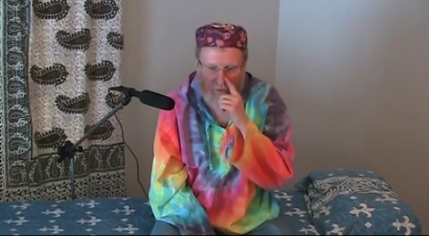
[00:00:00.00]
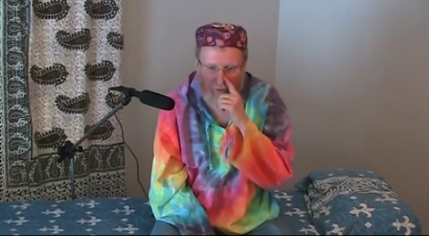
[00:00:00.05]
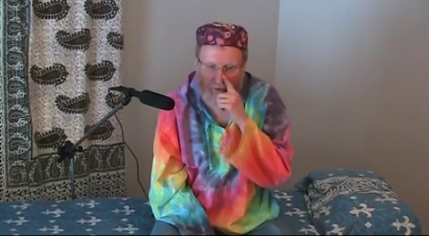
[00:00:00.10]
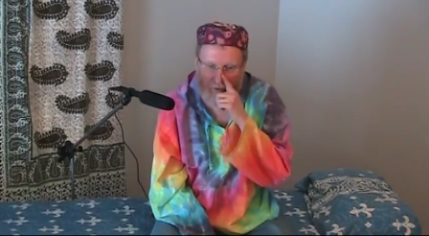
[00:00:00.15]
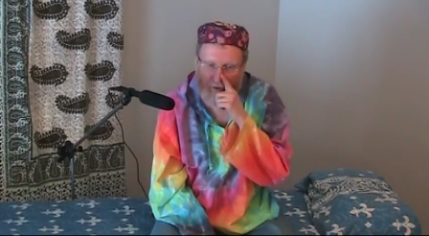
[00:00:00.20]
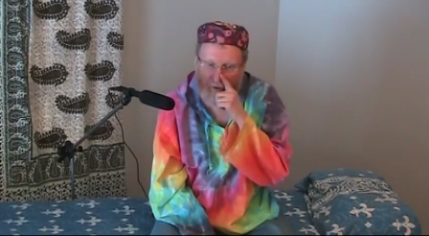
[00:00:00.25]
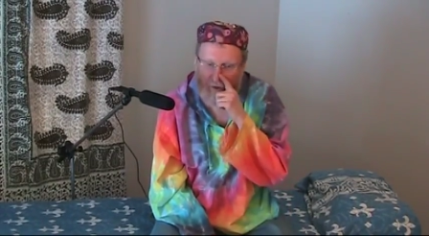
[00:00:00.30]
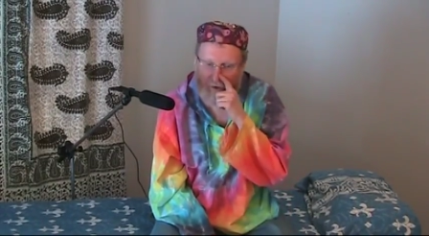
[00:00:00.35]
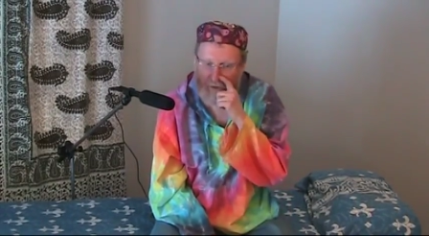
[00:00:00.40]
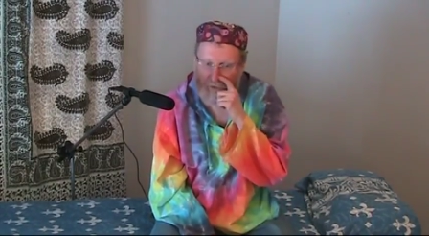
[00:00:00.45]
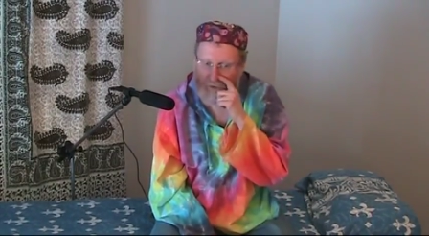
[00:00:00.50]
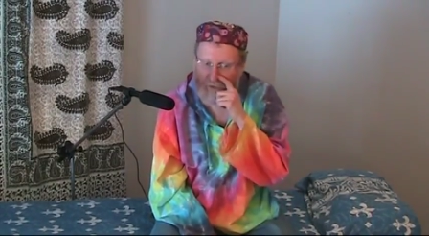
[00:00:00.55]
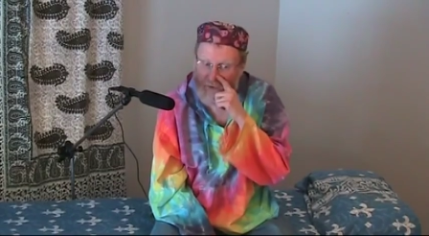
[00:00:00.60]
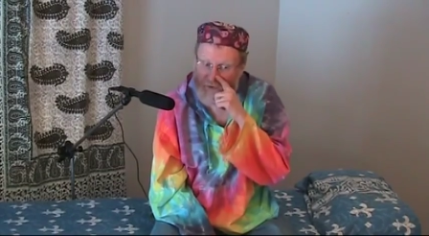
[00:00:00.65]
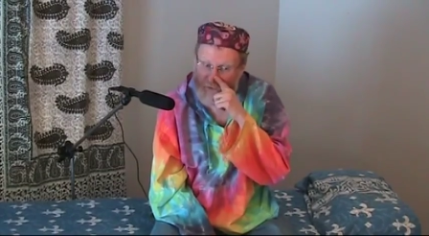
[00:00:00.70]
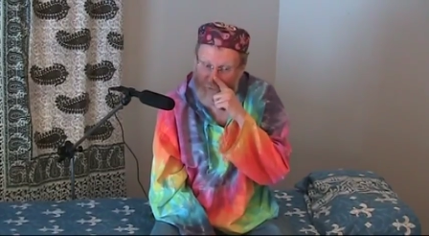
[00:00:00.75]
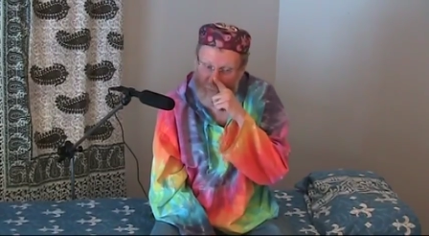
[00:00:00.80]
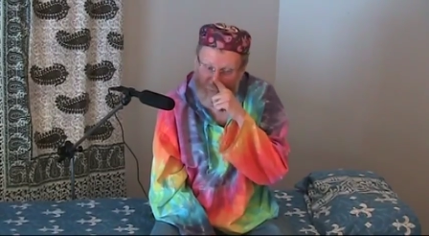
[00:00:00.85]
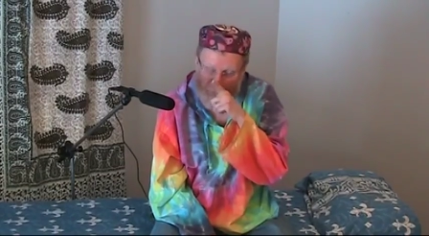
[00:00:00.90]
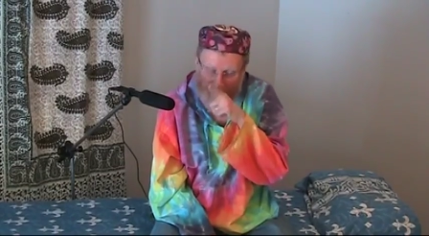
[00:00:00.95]
and
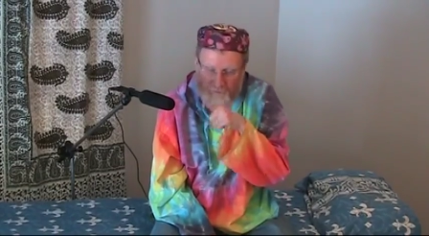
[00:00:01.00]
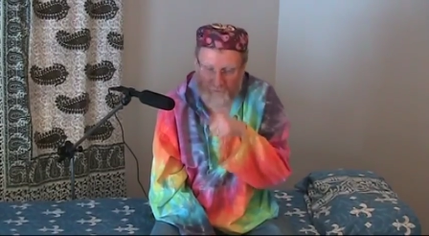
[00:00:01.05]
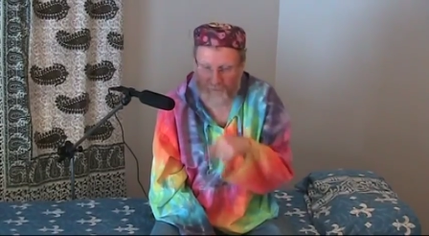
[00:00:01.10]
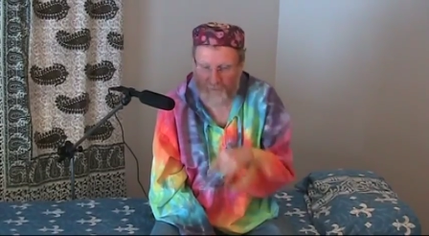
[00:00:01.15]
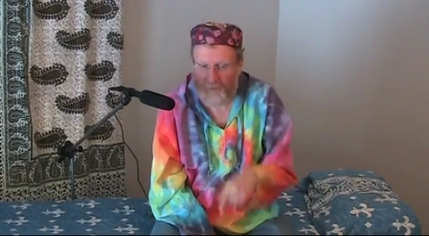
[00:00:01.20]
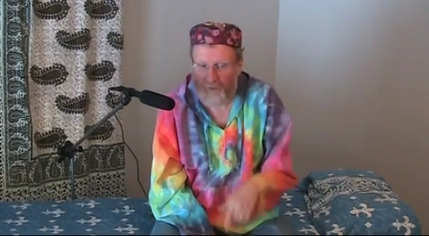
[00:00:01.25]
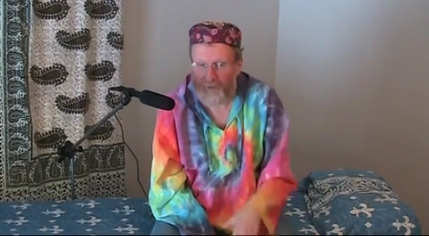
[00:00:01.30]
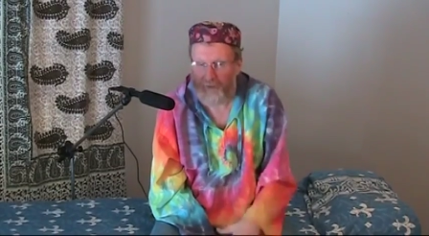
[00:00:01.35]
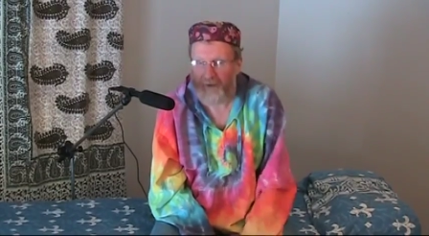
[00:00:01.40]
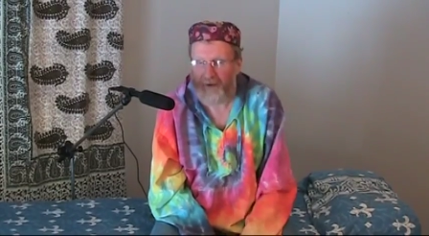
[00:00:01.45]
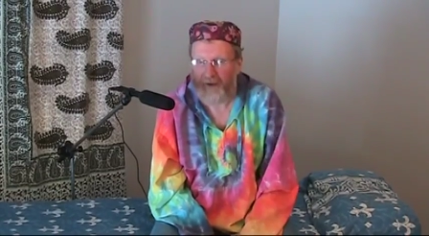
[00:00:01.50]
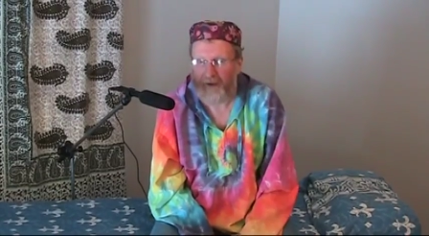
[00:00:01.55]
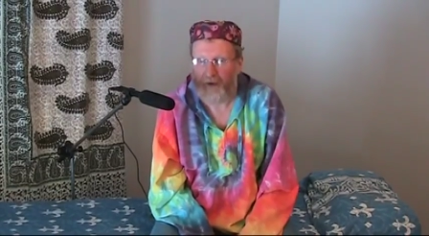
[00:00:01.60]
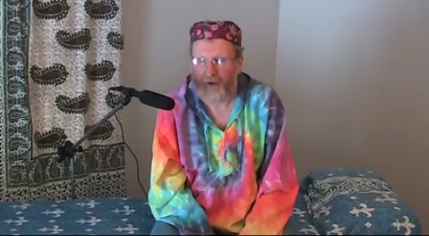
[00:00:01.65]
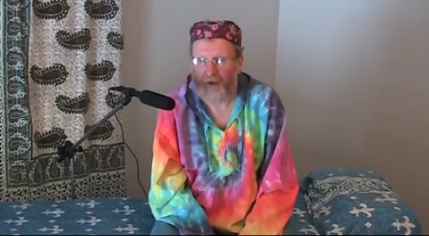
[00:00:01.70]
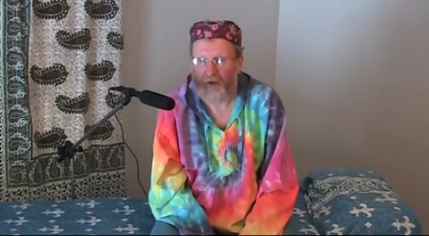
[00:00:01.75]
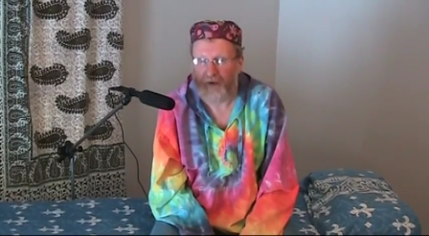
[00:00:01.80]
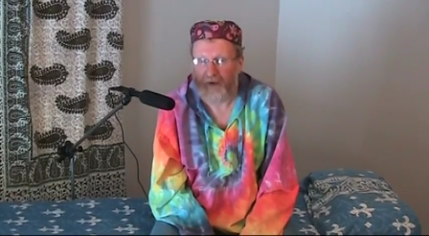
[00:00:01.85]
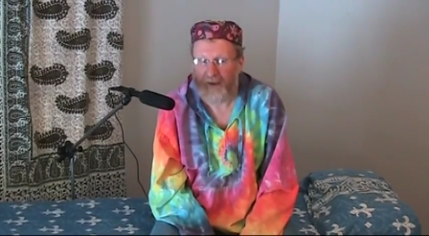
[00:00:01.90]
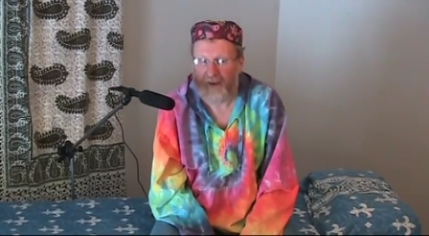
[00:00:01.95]
also was referred by
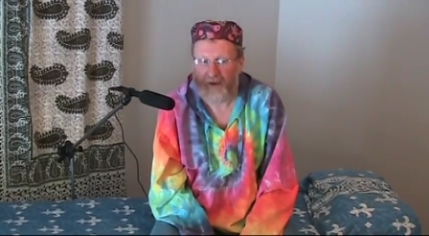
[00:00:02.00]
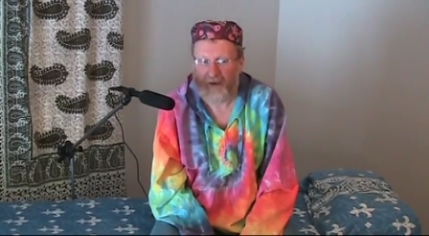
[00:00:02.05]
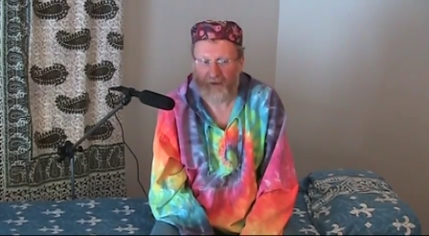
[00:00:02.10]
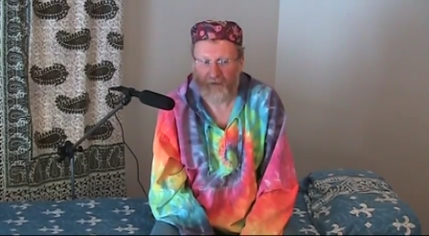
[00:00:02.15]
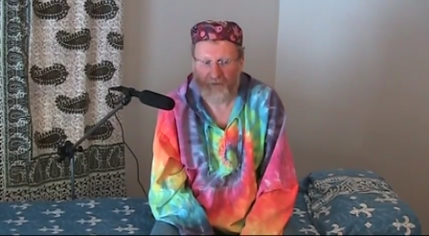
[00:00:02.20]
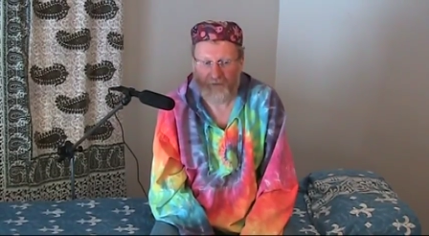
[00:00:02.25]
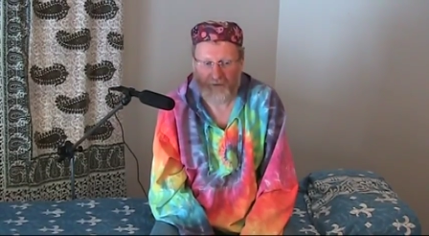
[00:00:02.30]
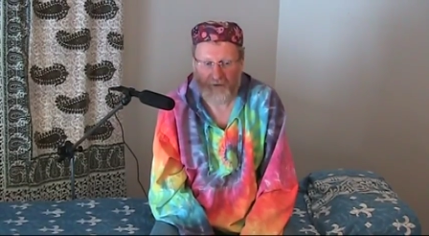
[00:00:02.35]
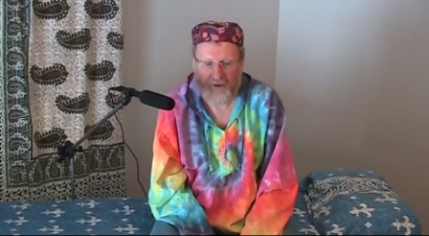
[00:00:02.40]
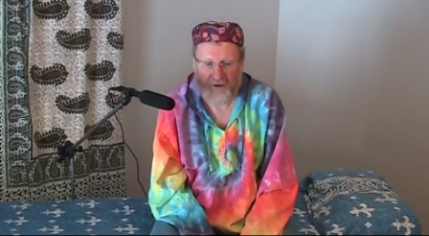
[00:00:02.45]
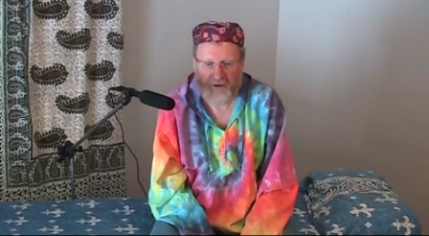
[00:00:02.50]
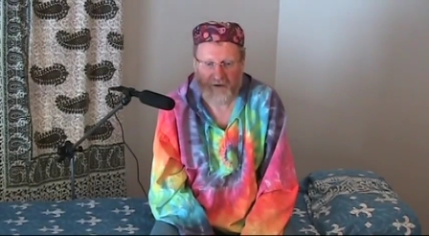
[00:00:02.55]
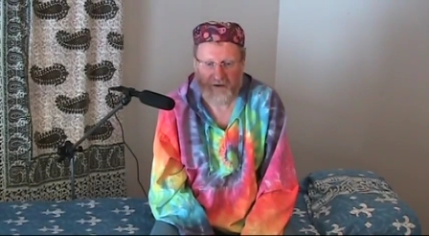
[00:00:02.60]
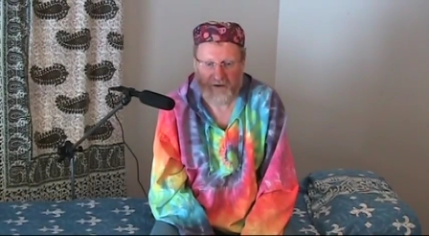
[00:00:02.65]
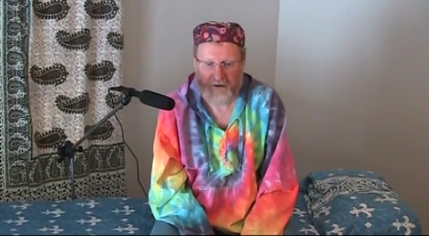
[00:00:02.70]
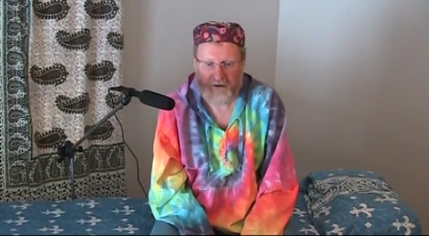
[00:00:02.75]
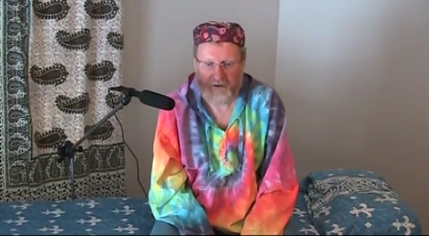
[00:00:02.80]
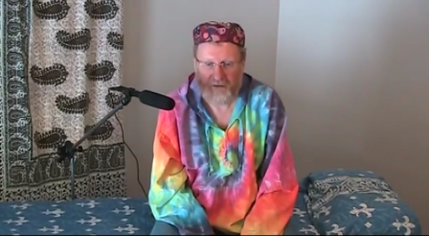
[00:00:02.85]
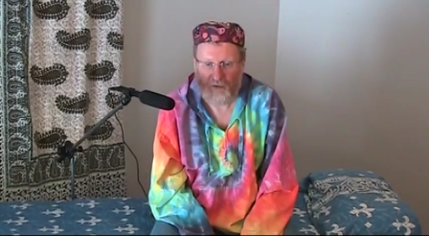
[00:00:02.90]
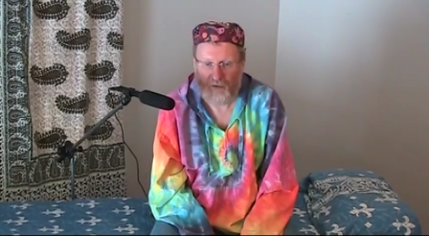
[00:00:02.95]
our alien
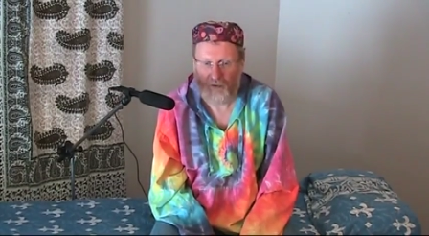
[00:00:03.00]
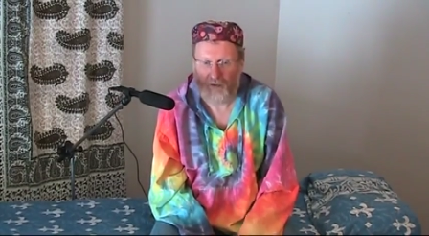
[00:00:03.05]
friends,